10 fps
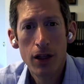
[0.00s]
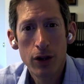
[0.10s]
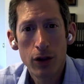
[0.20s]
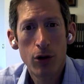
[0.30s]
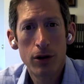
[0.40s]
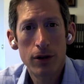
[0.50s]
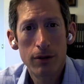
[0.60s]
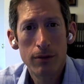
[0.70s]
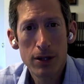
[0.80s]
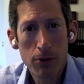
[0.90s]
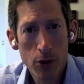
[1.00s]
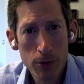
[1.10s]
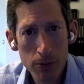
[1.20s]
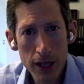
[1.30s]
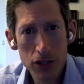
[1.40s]
The Lord, may the
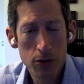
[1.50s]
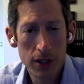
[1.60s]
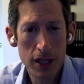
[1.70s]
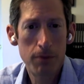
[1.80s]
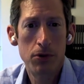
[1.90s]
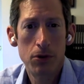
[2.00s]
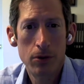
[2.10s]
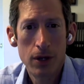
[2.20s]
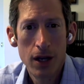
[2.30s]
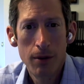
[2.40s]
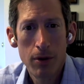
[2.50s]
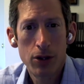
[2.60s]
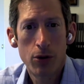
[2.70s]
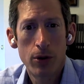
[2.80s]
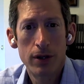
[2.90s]
Lord bless you and keep you. May the
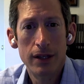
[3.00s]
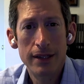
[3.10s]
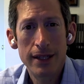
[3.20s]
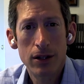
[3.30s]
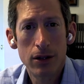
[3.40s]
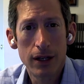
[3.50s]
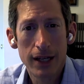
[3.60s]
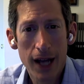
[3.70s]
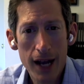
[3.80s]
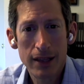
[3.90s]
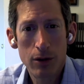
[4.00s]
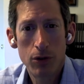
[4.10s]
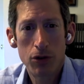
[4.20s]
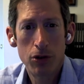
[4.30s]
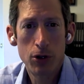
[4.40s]
Lord deal kindly
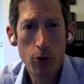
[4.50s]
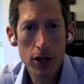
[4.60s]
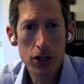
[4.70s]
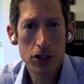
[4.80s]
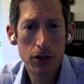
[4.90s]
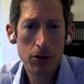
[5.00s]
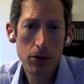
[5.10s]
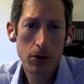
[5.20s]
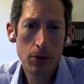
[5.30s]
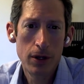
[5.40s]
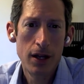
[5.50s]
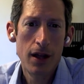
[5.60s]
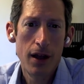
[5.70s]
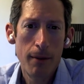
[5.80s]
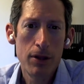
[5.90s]
with you, be gracious unto you,
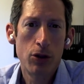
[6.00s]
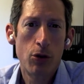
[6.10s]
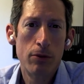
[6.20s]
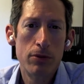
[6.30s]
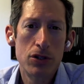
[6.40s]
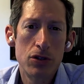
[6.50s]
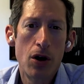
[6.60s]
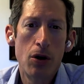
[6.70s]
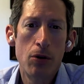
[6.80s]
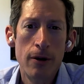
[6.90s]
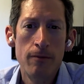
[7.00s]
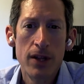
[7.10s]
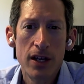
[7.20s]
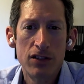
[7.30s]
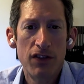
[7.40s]
and may the Lord bestow
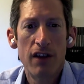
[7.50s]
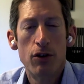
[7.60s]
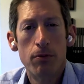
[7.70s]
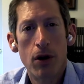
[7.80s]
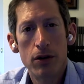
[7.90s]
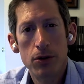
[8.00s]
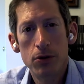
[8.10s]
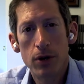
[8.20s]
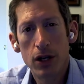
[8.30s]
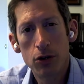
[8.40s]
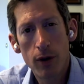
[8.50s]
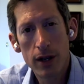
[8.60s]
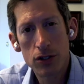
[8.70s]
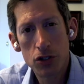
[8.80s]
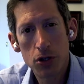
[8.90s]
his favor upon you and
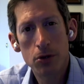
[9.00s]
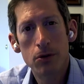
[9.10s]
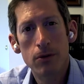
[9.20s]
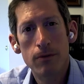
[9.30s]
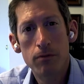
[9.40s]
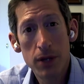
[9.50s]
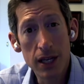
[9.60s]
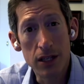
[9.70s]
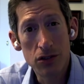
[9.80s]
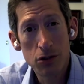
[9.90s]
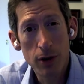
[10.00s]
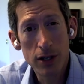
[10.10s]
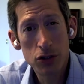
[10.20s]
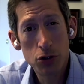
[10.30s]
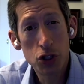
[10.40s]
grant you peace,
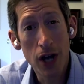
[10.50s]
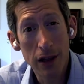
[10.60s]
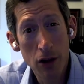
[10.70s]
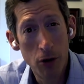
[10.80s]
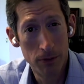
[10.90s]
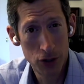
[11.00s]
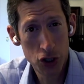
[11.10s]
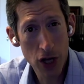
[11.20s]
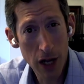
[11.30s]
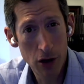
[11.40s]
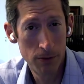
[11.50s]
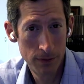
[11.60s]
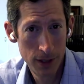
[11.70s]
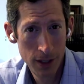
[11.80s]
grant you shalom, shalom.